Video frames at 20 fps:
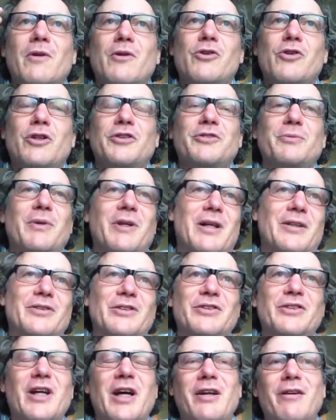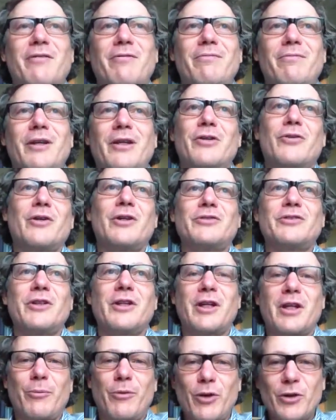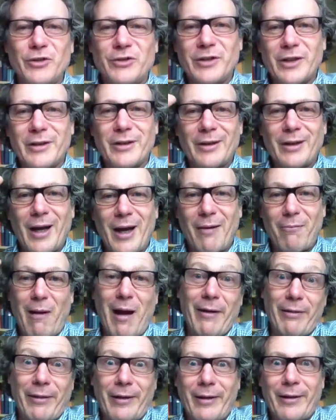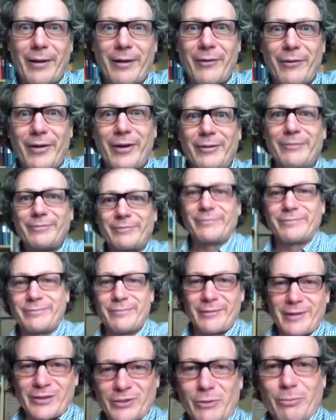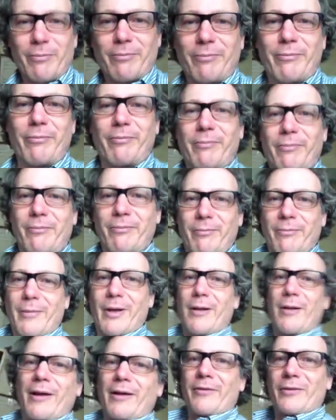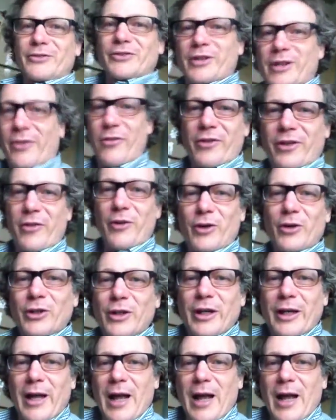just because it's kind of interesting and amusing, I think, anyway. I like this kind of thing, though.